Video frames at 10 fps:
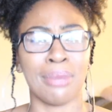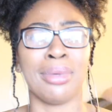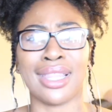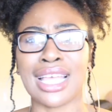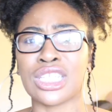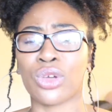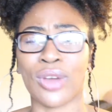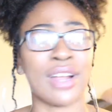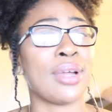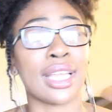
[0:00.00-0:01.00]
but that's a
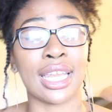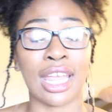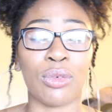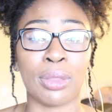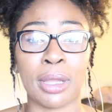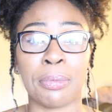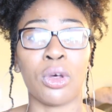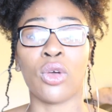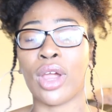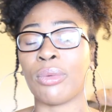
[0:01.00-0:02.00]
great way to connect with
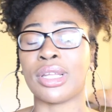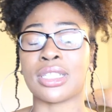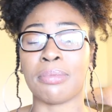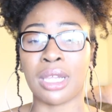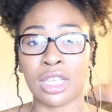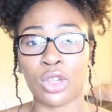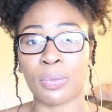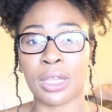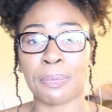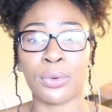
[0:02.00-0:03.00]
people a great way to meet new
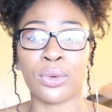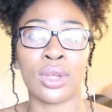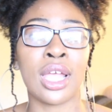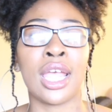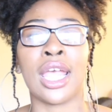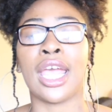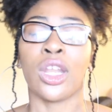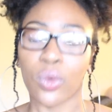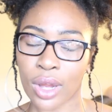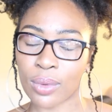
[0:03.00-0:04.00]
people
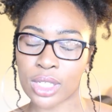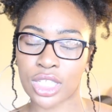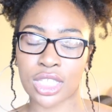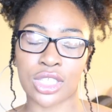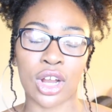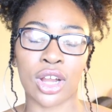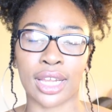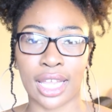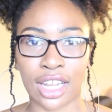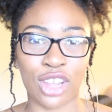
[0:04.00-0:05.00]
and a great way just to
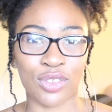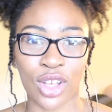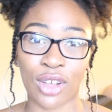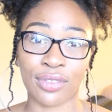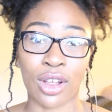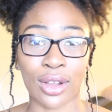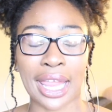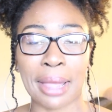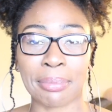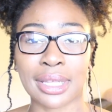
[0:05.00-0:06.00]
start getting involved on
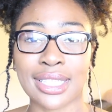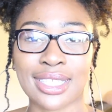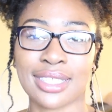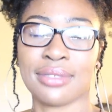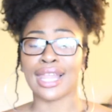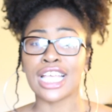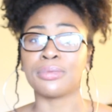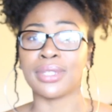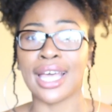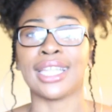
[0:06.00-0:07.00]
campus
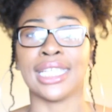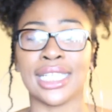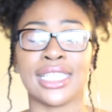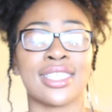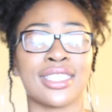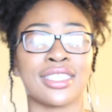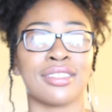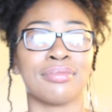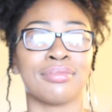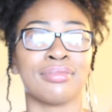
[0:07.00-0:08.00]
last but not least
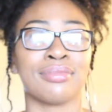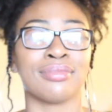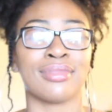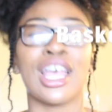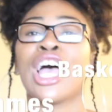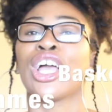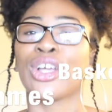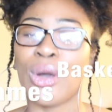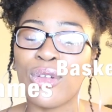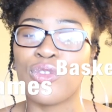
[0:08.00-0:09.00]

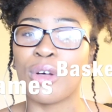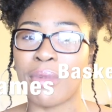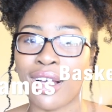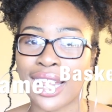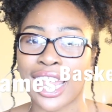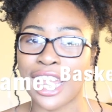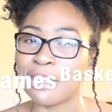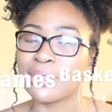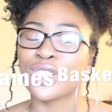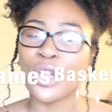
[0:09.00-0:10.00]
go to football
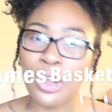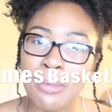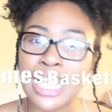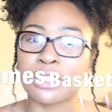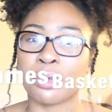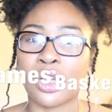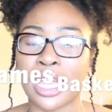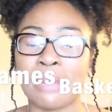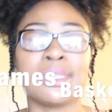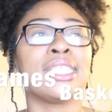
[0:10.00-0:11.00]
games go to basketball
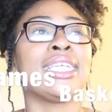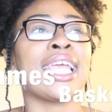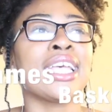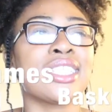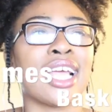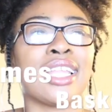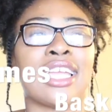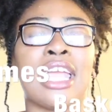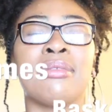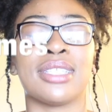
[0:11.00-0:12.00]
games yes like the
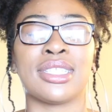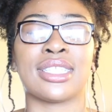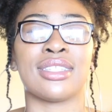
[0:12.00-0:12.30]
games